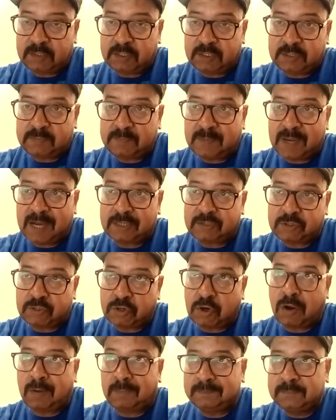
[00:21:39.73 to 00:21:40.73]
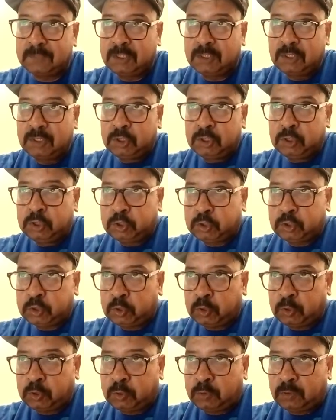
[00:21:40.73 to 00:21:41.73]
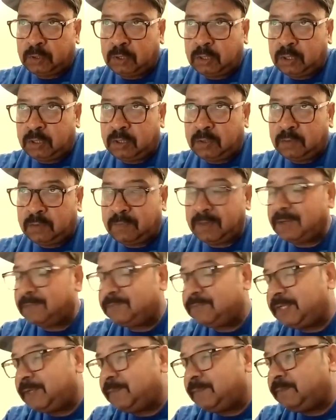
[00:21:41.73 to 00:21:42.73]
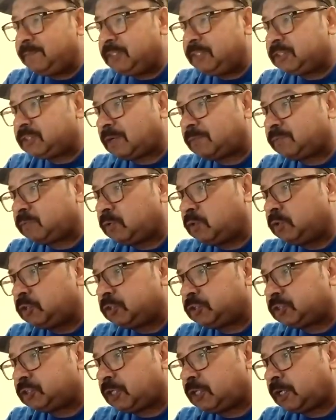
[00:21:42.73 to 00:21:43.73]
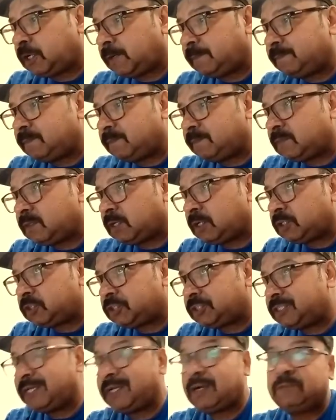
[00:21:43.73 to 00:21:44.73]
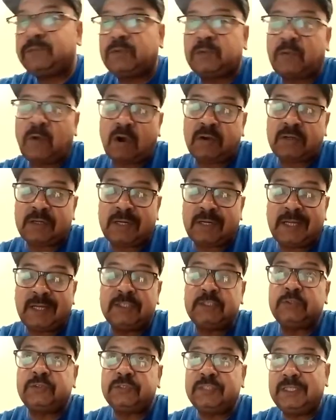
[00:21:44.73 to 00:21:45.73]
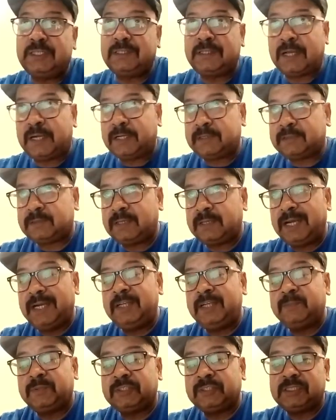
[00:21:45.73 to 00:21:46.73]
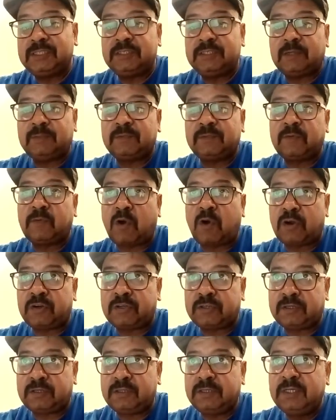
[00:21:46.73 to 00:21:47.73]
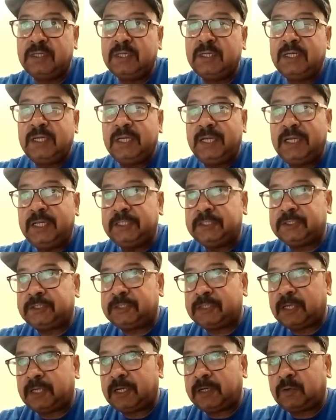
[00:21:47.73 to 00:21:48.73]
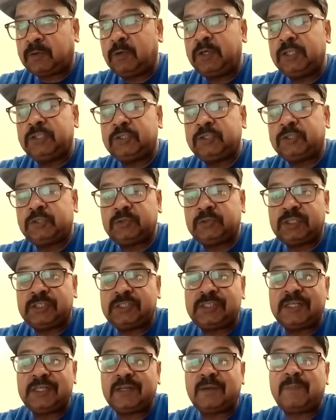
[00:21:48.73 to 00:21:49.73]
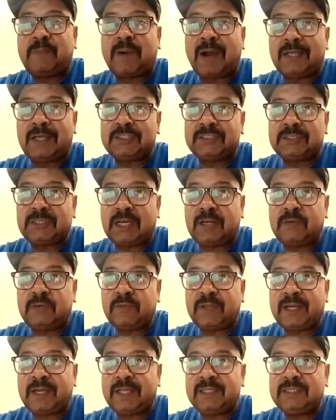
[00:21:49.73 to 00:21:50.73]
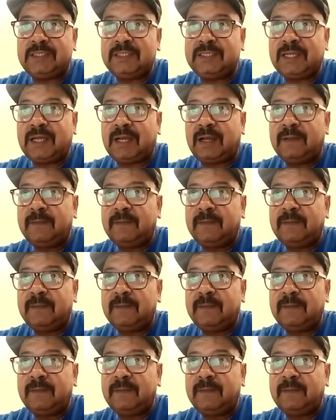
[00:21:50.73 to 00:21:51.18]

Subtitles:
backdrop. So one of them is, of course, the share of the water. As you said, that 80% of the water is going to the state of Pakistan, whereas India